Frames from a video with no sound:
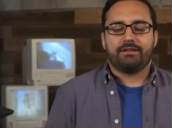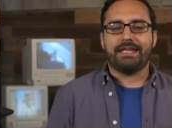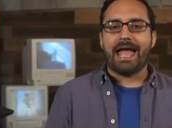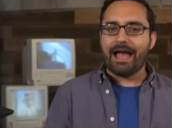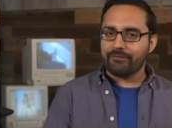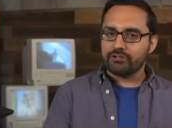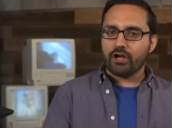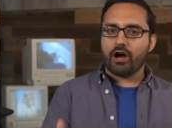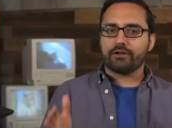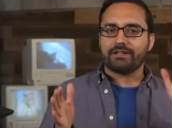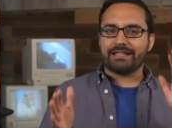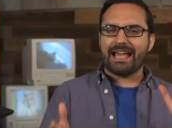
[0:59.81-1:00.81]
The
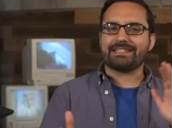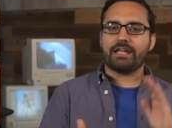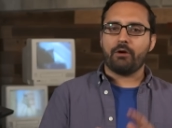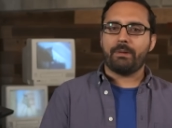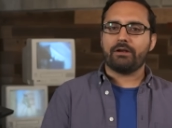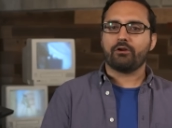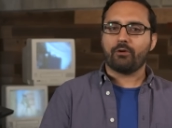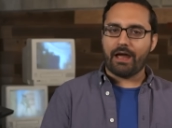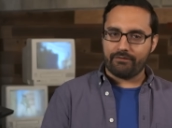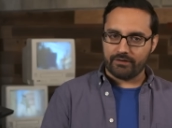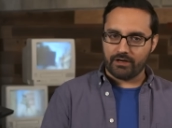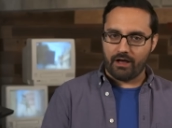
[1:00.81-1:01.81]
Avatar: The Last Airbender
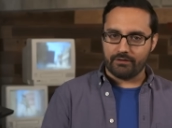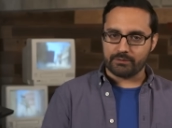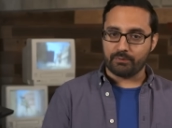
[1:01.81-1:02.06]
graphic novels